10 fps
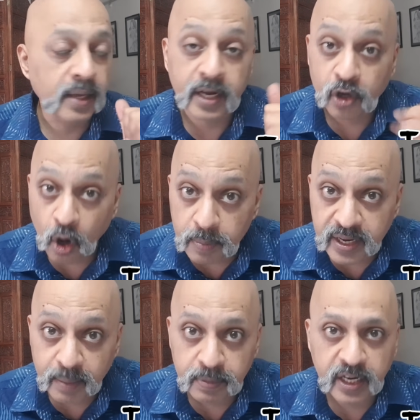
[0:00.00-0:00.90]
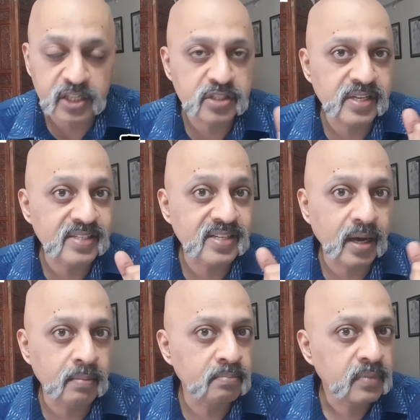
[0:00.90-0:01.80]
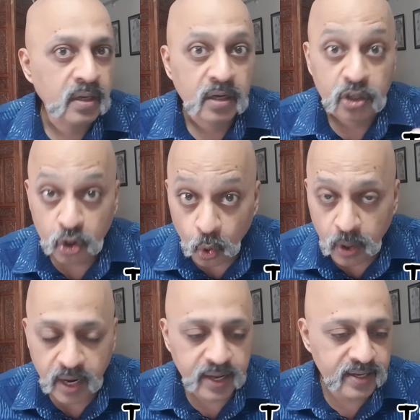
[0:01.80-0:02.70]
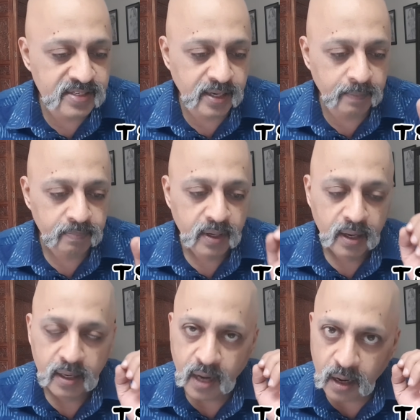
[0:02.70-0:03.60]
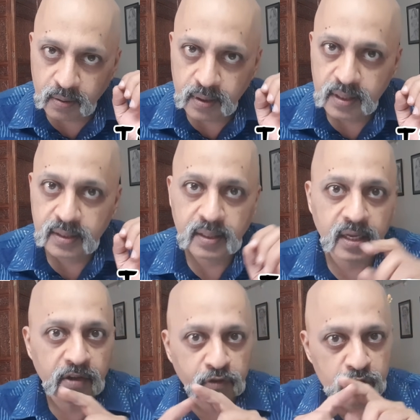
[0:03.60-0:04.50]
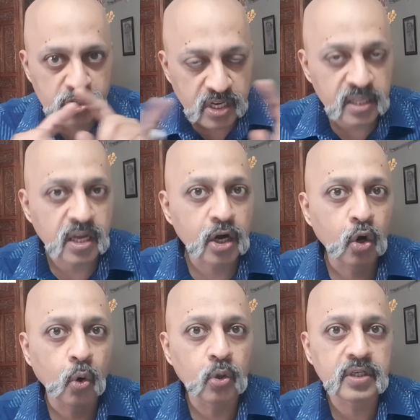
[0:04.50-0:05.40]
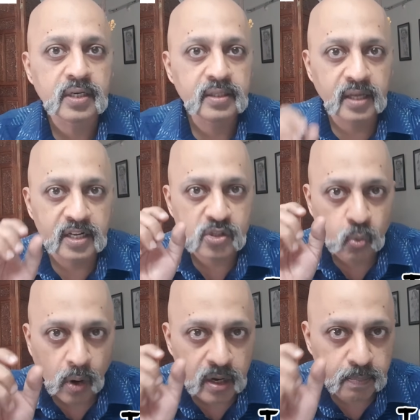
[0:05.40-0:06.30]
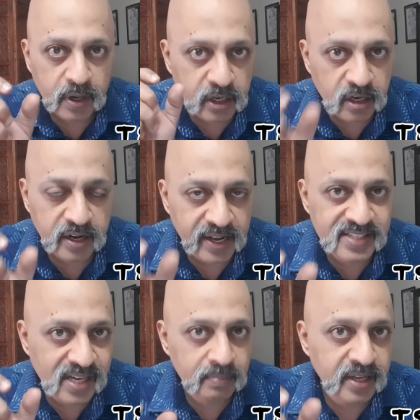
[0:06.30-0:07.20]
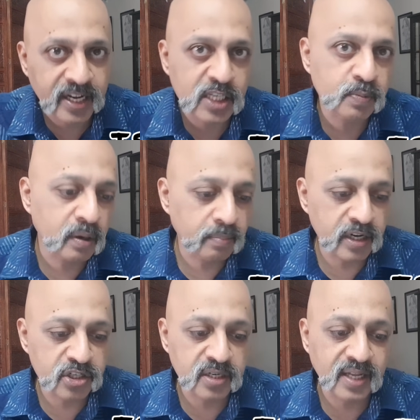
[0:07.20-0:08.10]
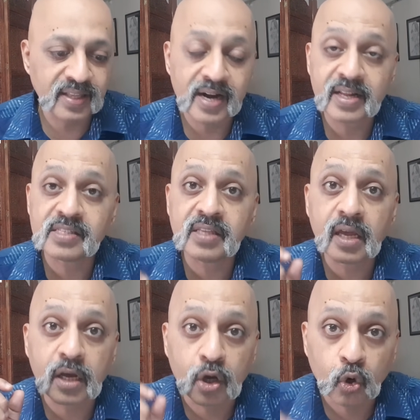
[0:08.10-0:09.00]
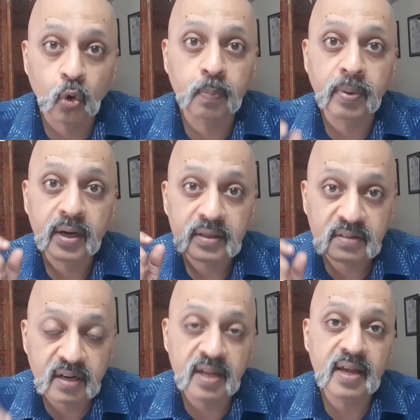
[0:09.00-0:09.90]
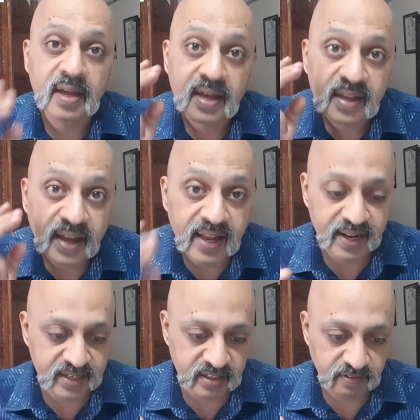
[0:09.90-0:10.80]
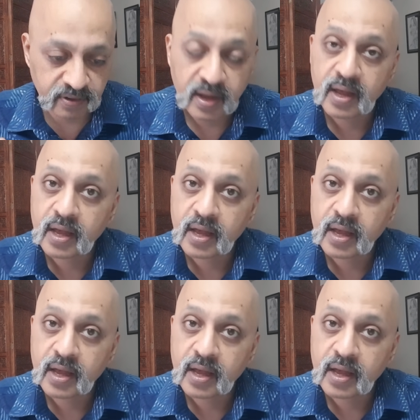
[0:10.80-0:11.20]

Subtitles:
economic applications exam, yoga exam. Now, if you see the note, there is one particular exam that has been mentioned, and that is the Group 3 elective.